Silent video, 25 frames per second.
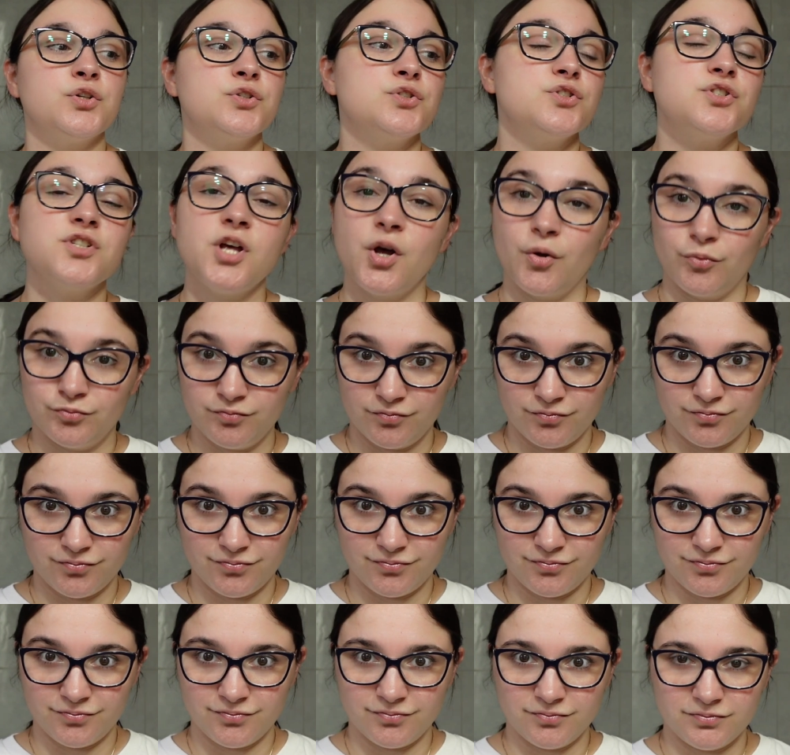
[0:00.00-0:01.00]
So
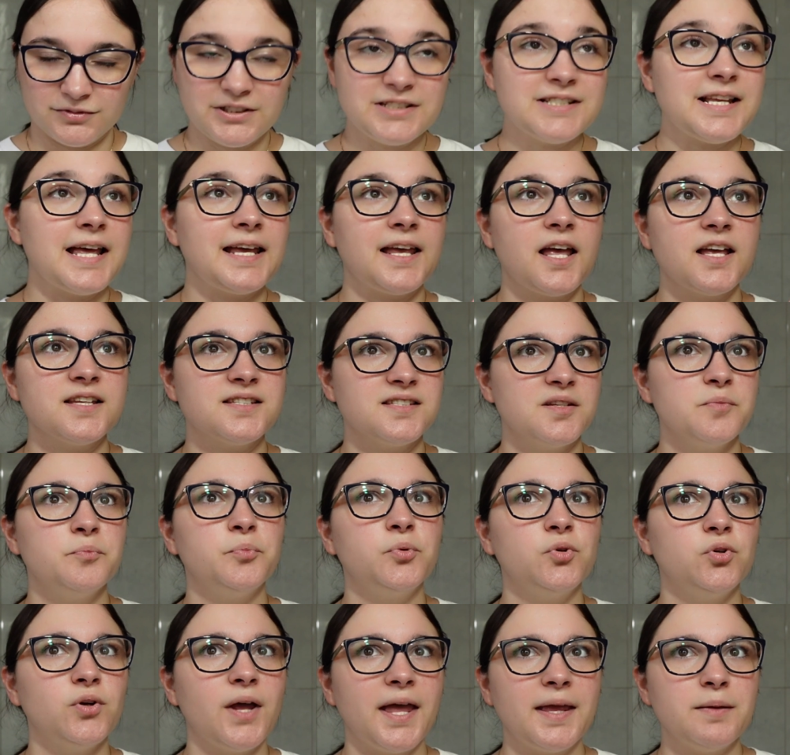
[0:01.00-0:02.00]
it's like a
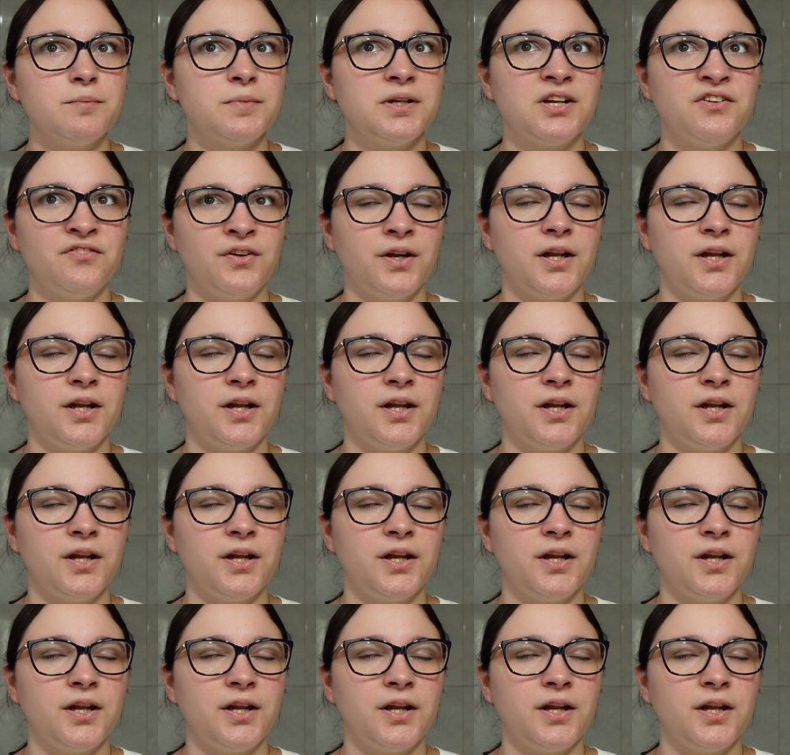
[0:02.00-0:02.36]
simple eight minute